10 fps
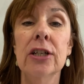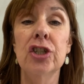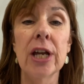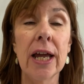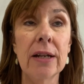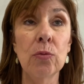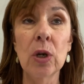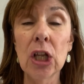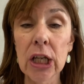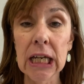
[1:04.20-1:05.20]
Jen
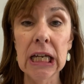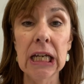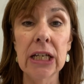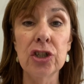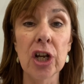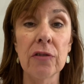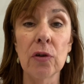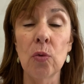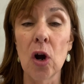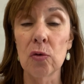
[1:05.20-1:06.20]
Wilkin, Jennifer
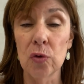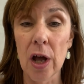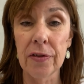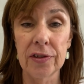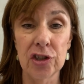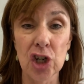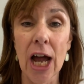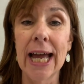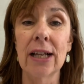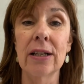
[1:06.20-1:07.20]

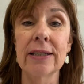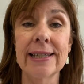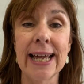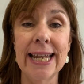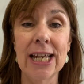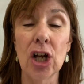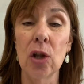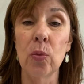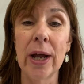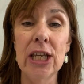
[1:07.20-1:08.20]
Rothschild study
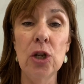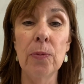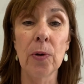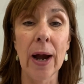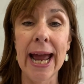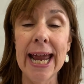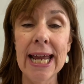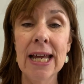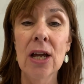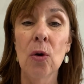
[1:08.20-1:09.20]
called When You Pray.
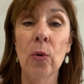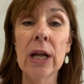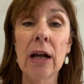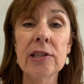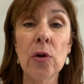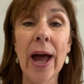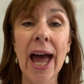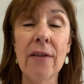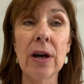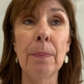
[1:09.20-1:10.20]
We also
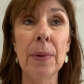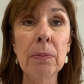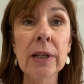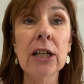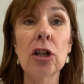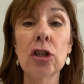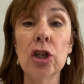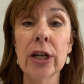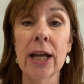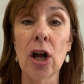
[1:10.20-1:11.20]
have a biblical
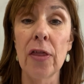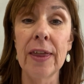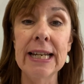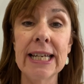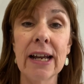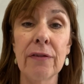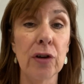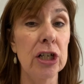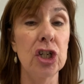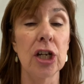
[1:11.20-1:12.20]
look at authentic
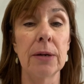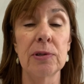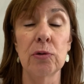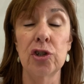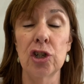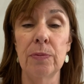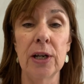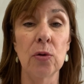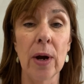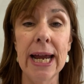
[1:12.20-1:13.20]
friendships, which should be
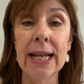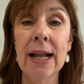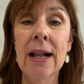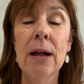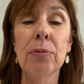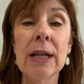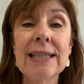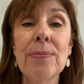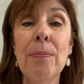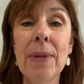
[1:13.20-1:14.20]
great,
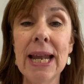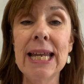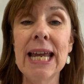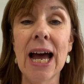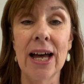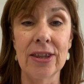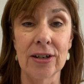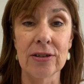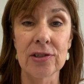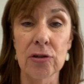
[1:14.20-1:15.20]
plus many
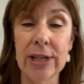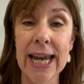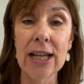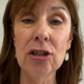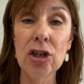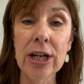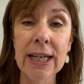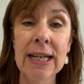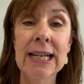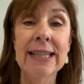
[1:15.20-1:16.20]
others. So take a look,
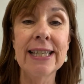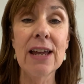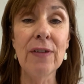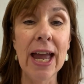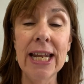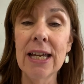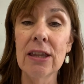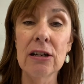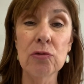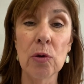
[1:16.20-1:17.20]
see if any of
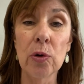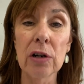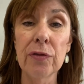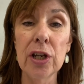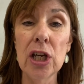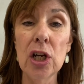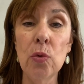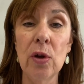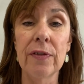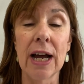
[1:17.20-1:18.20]
those will work for you.
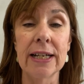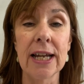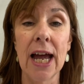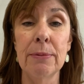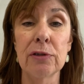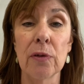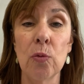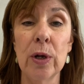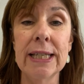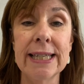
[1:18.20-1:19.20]
We've got times from
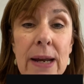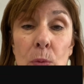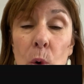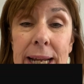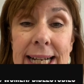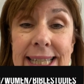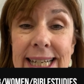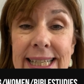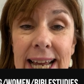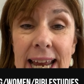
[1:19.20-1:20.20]
Wednesday morning at
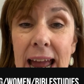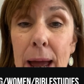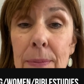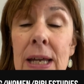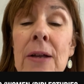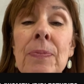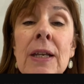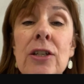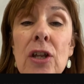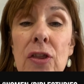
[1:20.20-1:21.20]
6 a.m.
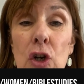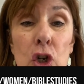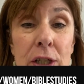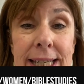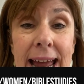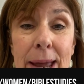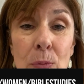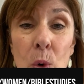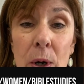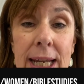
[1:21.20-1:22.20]
to Thursday
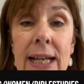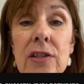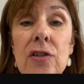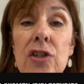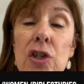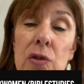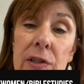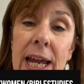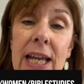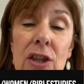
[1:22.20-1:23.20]
mornings to
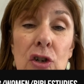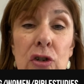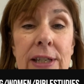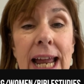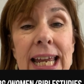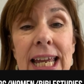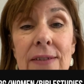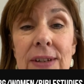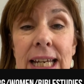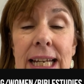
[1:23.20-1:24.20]
Tuesday and Thursday
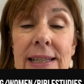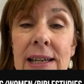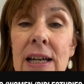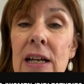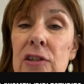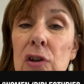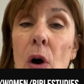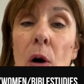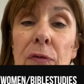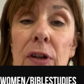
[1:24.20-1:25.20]
evenings. So
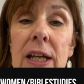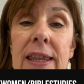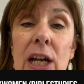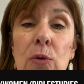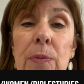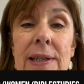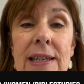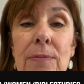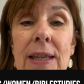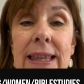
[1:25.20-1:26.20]
hopefully there will be
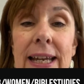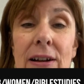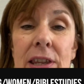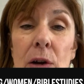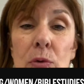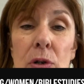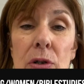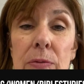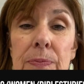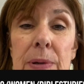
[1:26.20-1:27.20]
something there that
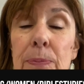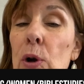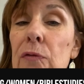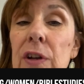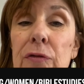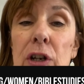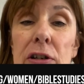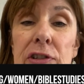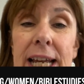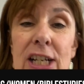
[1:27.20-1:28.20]
will be perfect for your
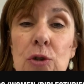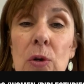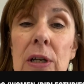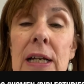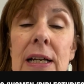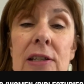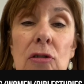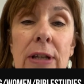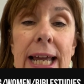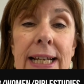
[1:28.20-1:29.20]
schedule. So
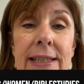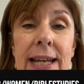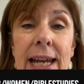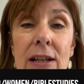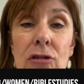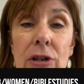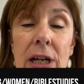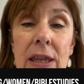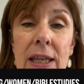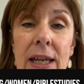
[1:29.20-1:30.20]
ladies, take a look
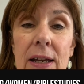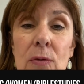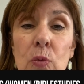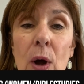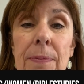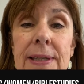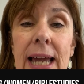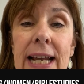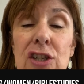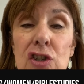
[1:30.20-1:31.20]
at the
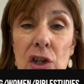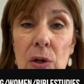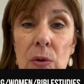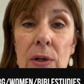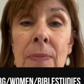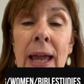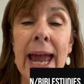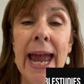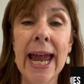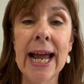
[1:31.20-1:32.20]
website soon,
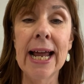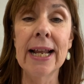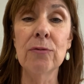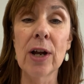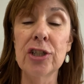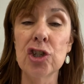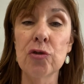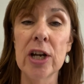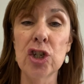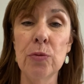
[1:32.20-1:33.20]
and
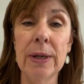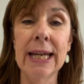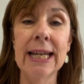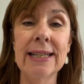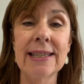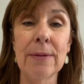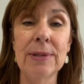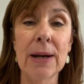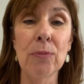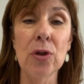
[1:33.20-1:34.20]
registration begins
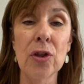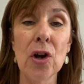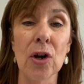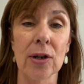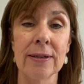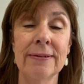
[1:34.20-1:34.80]
September 3rd.